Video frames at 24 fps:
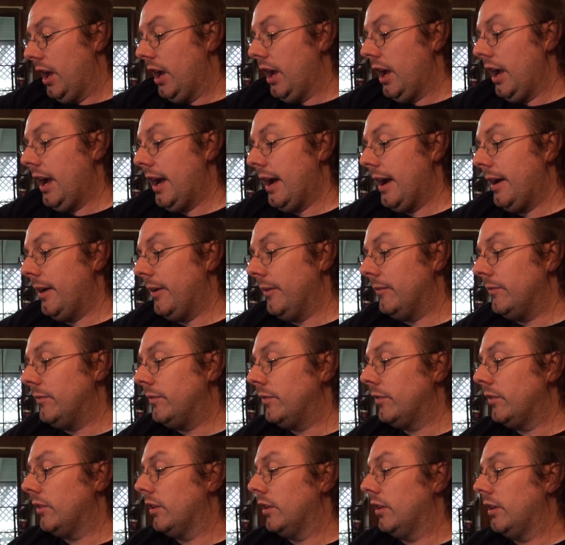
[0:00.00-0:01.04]
Um,
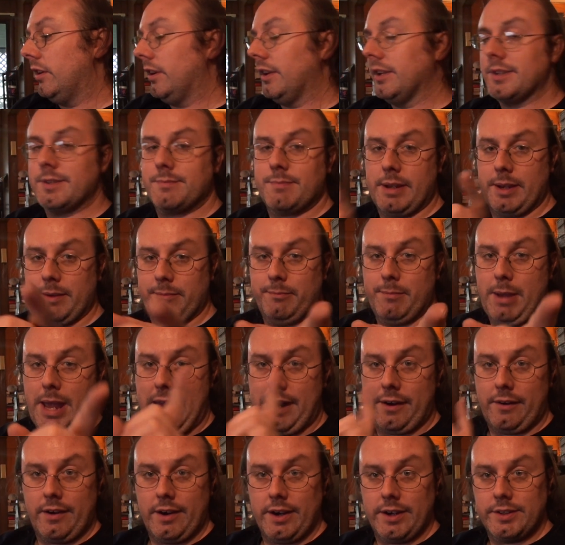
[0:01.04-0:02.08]
because my
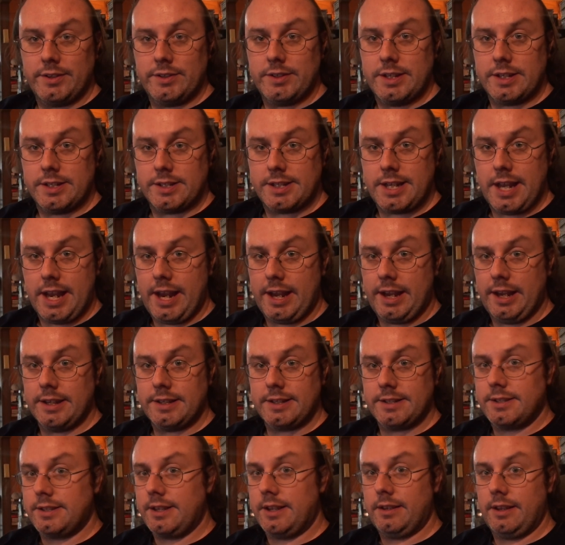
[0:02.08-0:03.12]
battery is saying
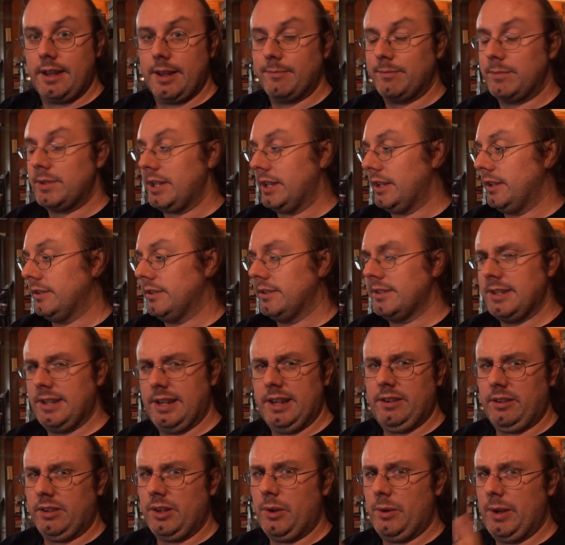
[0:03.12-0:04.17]
it's empty. So
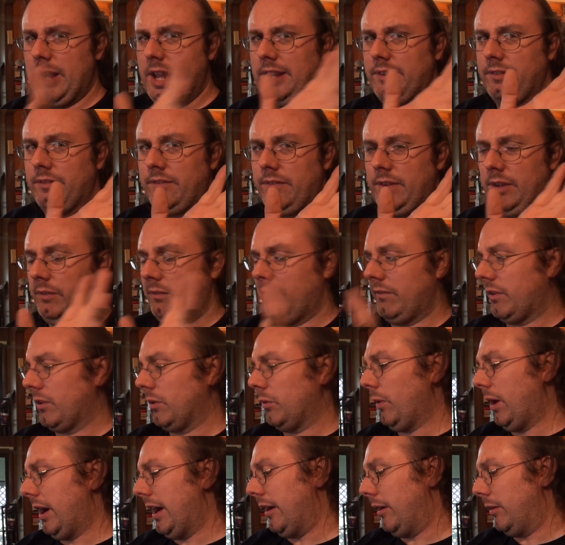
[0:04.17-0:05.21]
it'll go ahead and film for a
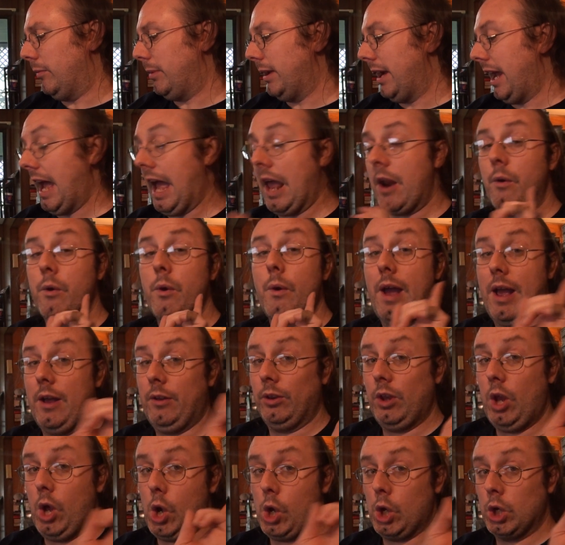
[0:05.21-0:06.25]
while, but I don't know how
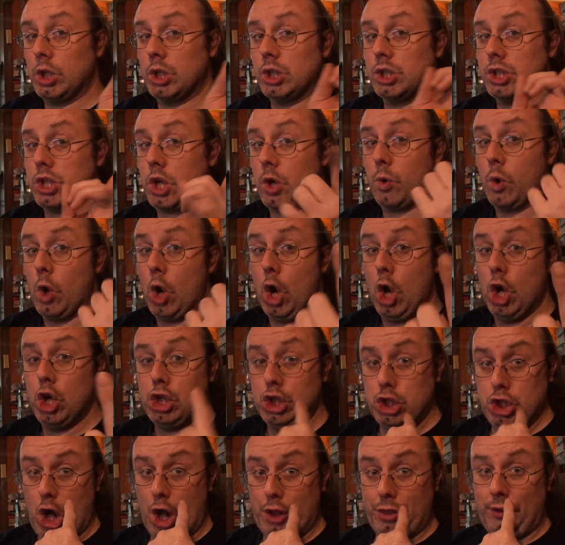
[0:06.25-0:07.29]
long, so
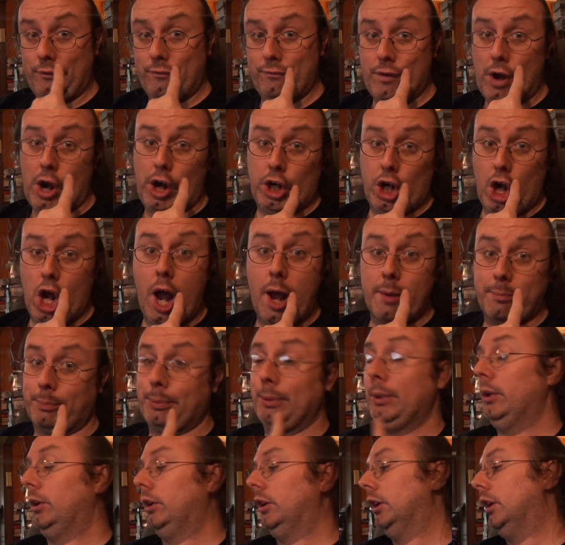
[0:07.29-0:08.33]
shut the fuck up!
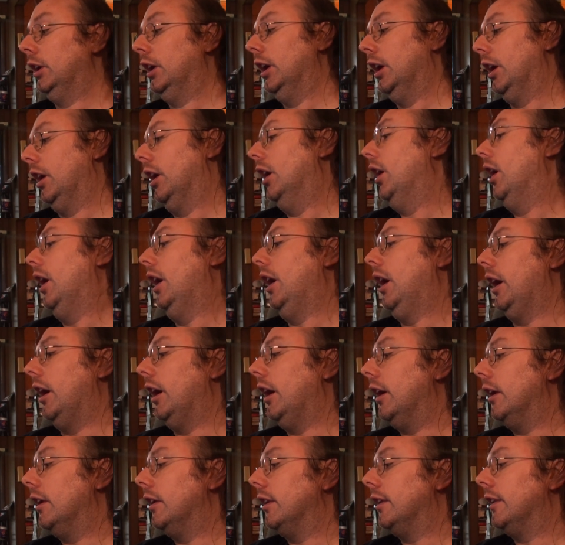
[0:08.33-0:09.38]

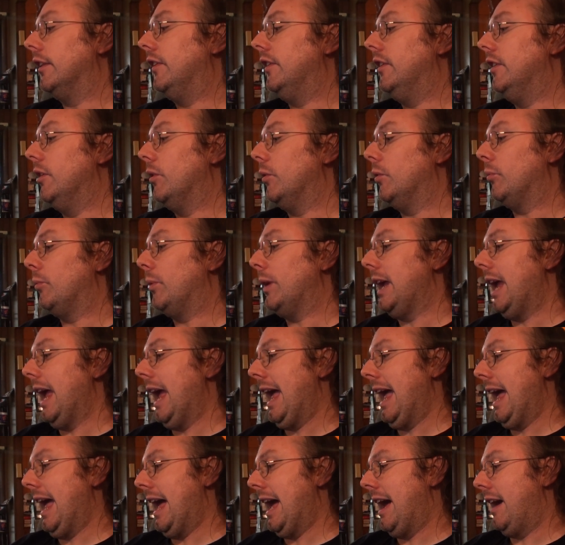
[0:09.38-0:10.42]
Uh, we
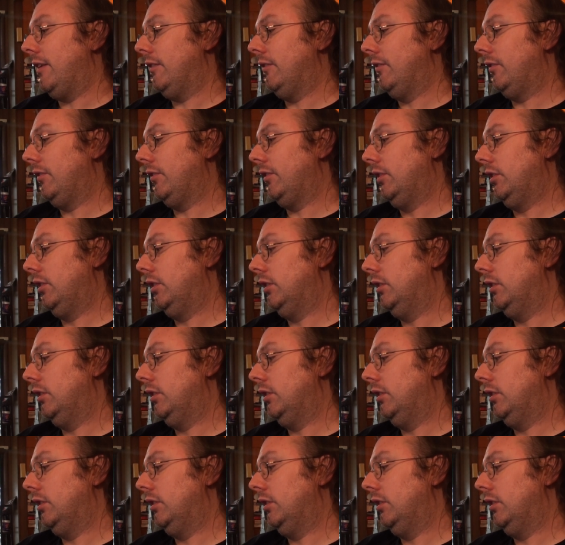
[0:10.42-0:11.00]
have...